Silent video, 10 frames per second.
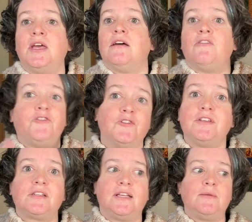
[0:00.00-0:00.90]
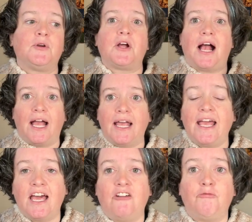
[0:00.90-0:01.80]
Full disclaimer, I
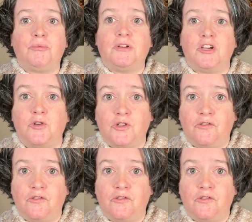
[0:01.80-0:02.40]
have brioche